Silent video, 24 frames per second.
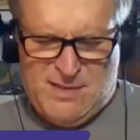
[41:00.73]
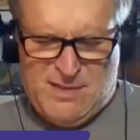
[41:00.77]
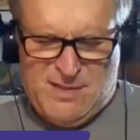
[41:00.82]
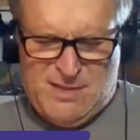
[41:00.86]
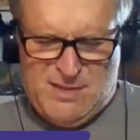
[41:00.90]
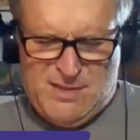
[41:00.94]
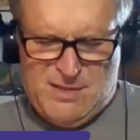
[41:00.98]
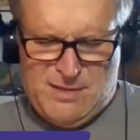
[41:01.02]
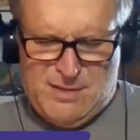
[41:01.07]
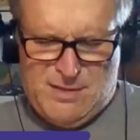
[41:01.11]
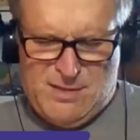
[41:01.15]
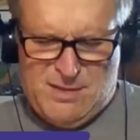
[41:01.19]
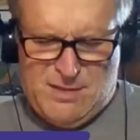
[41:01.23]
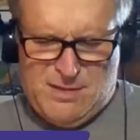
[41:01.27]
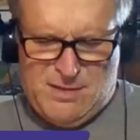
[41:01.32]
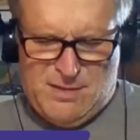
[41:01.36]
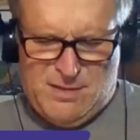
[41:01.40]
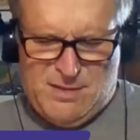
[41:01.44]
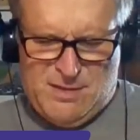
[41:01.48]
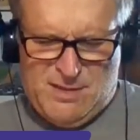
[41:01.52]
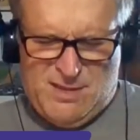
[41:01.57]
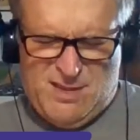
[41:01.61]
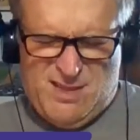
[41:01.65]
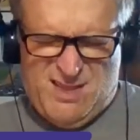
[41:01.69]

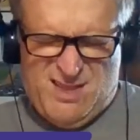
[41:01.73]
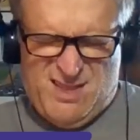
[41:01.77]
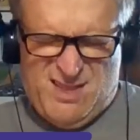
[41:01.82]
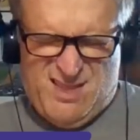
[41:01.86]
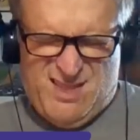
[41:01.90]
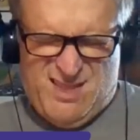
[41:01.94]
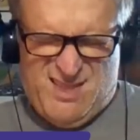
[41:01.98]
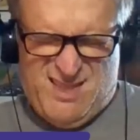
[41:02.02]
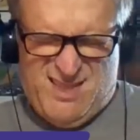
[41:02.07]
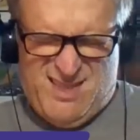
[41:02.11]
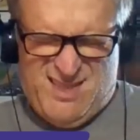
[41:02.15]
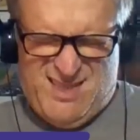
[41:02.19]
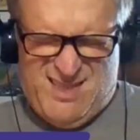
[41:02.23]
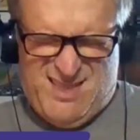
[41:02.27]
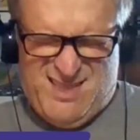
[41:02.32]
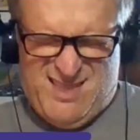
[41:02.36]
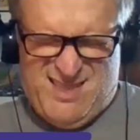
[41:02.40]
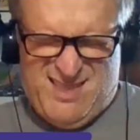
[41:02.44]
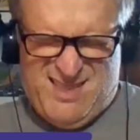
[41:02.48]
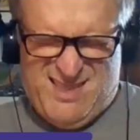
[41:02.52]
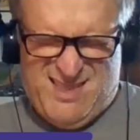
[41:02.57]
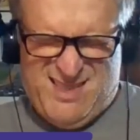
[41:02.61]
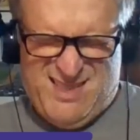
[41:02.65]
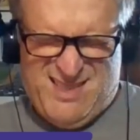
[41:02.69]

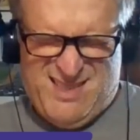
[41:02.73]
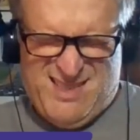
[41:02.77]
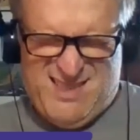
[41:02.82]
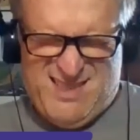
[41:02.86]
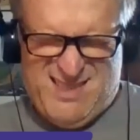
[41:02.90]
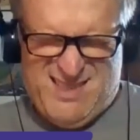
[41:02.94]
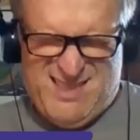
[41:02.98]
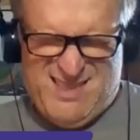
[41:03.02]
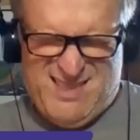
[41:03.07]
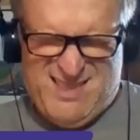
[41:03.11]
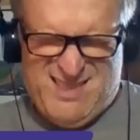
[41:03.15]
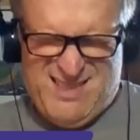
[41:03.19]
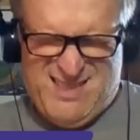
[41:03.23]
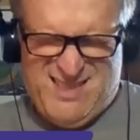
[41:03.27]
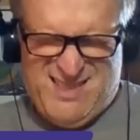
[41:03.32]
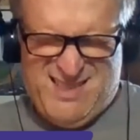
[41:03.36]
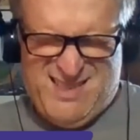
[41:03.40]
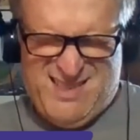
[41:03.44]
(silent)